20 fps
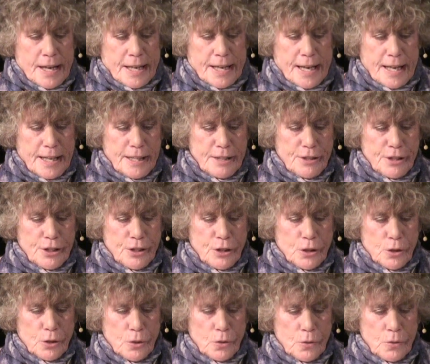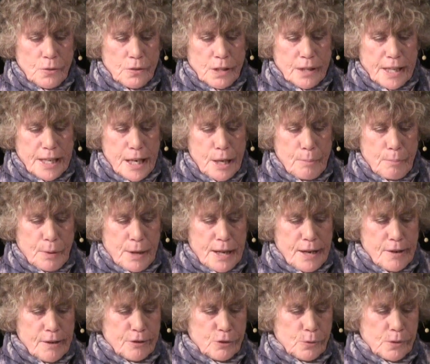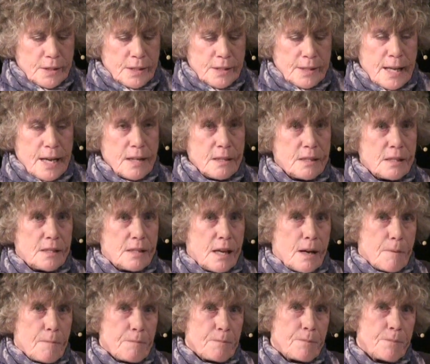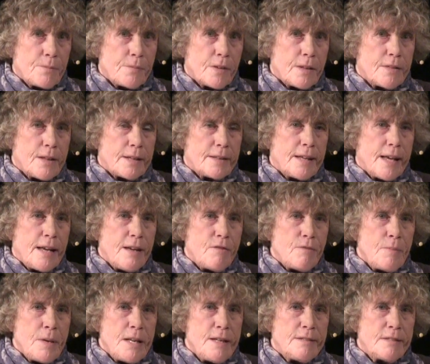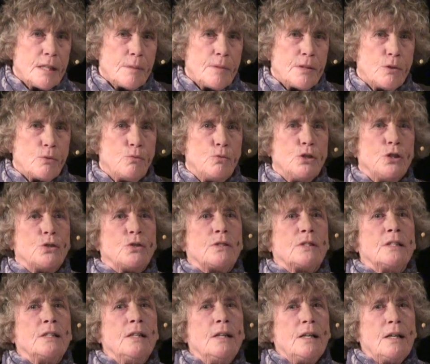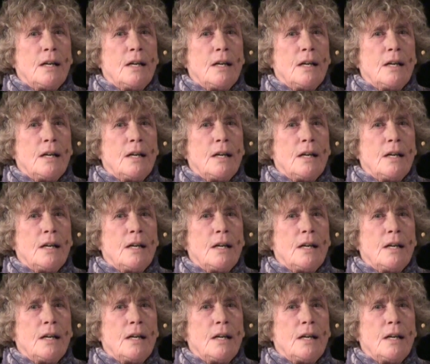Getting to know the key players was the next step that gave me some of the roots